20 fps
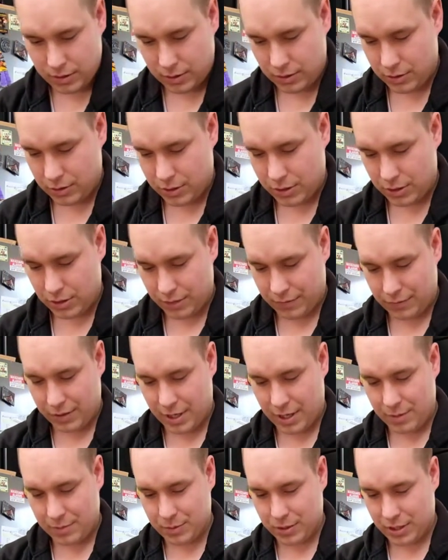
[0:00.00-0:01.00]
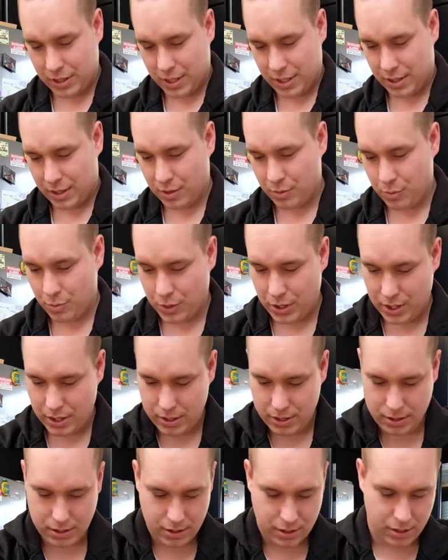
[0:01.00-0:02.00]
just enough time to get the
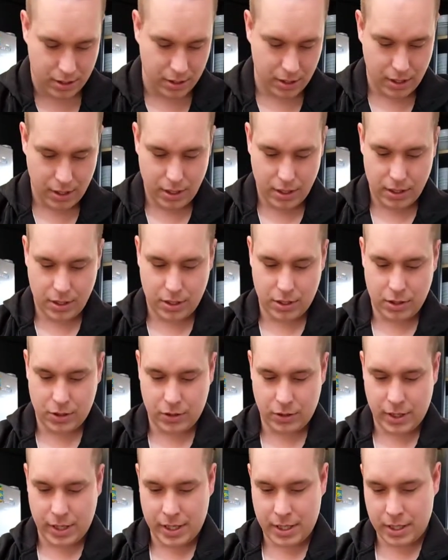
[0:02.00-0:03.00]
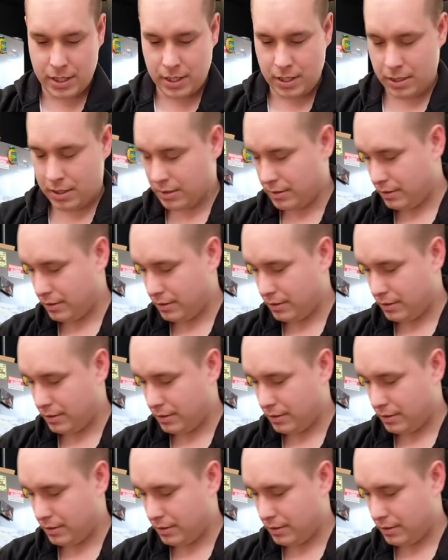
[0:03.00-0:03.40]
beans grinded.